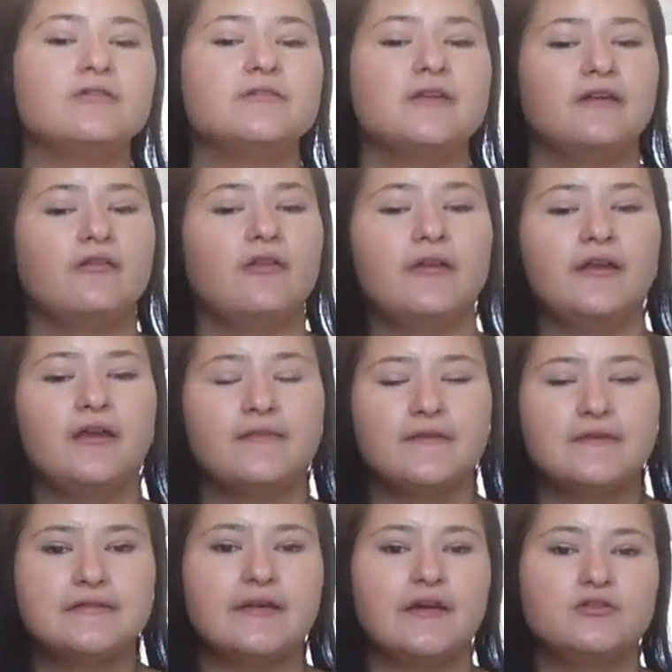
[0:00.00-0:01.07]
you're done looking at
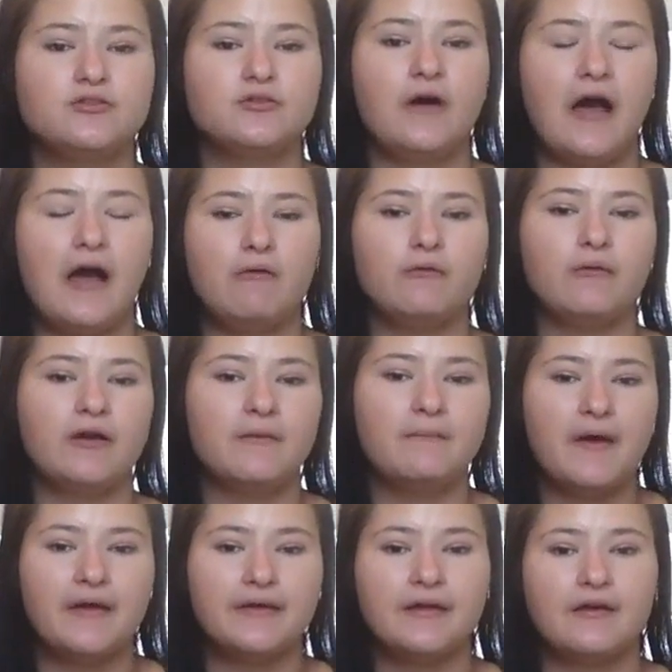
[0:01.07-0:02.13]
the schedule, I would
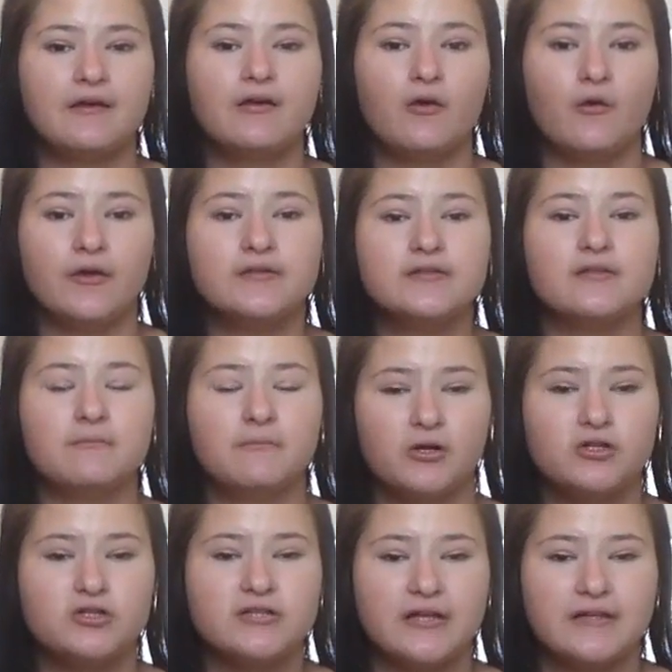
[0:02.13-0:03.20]
recommend going to the
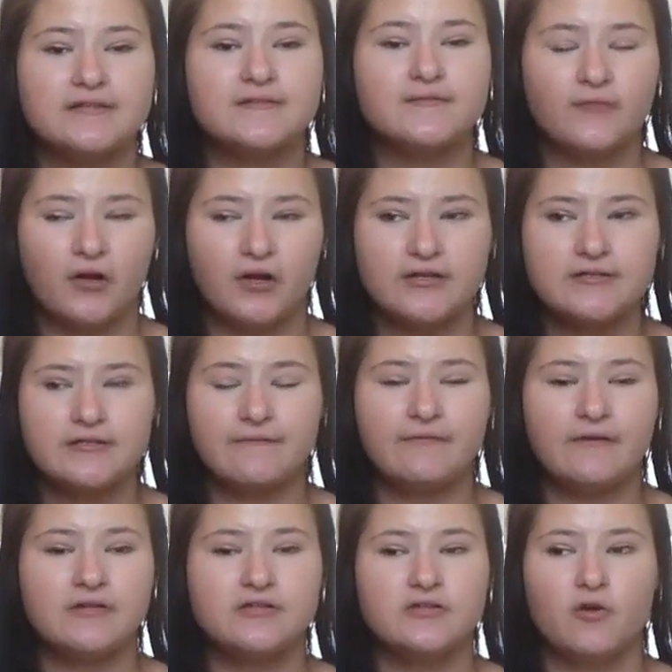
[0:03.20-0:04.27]
merch tents first.
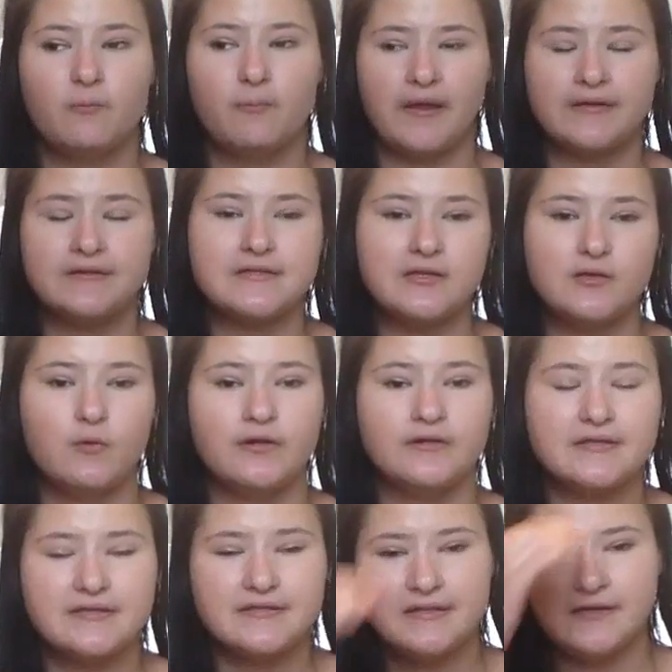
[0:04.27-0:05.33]
If there's no bands that you
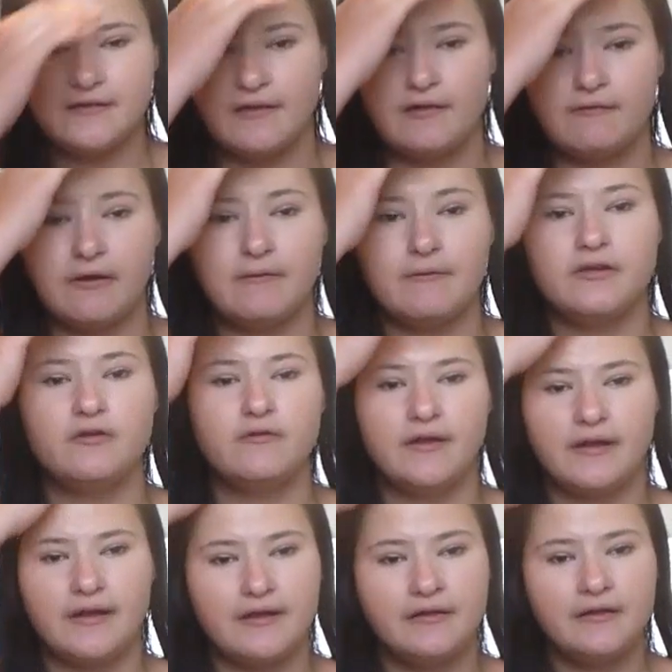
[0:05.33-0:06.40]
want to see like right when you
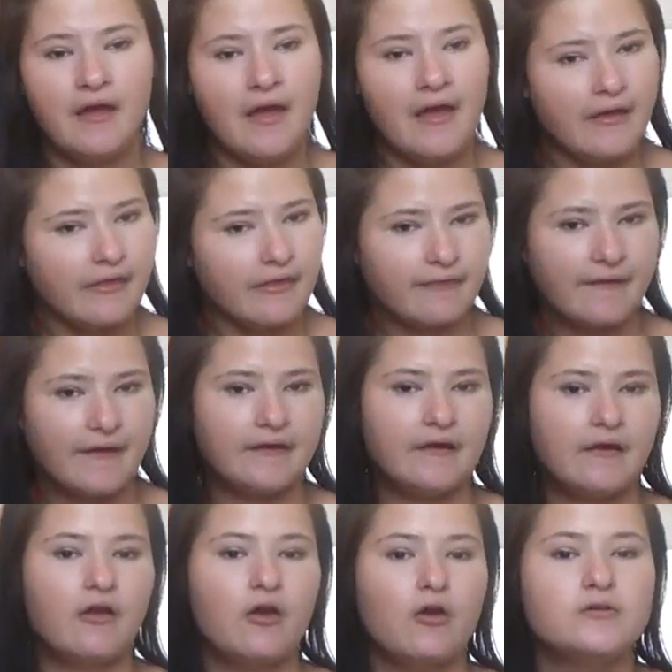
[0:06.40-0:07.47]
get in,
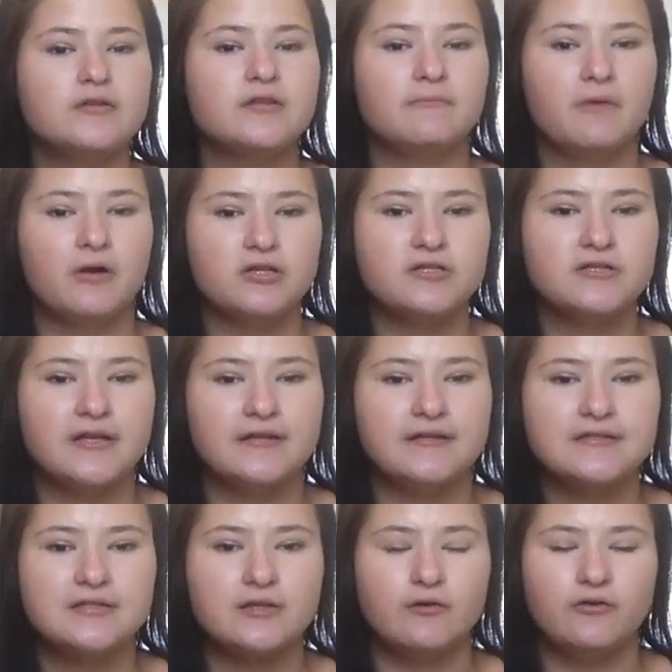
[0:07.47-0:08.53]
then go to the merch
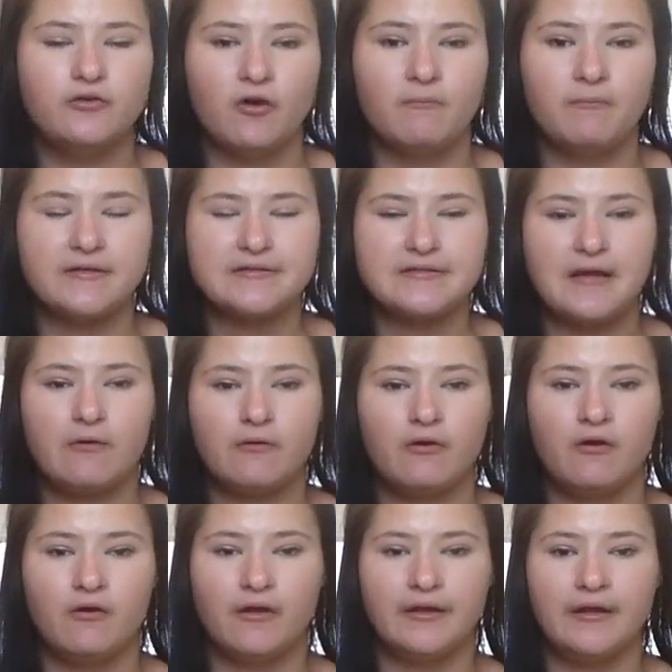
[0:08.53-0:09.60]
tents so you don't miss
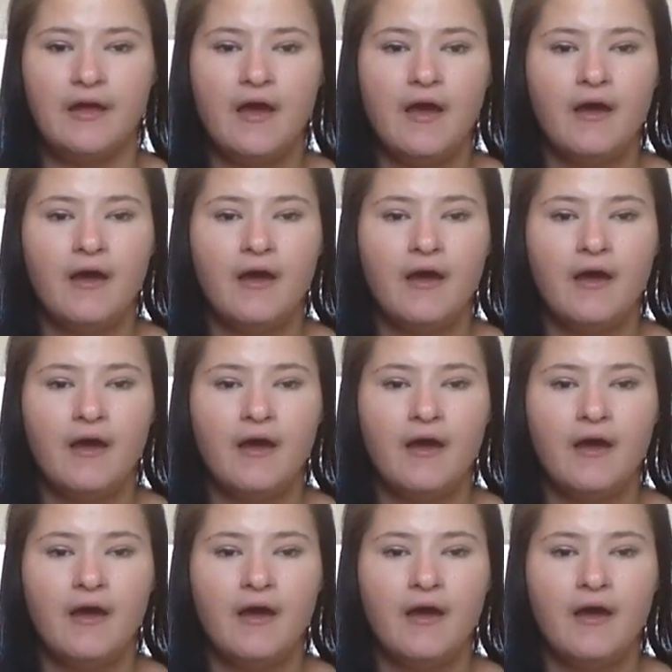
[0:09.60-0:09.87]
out on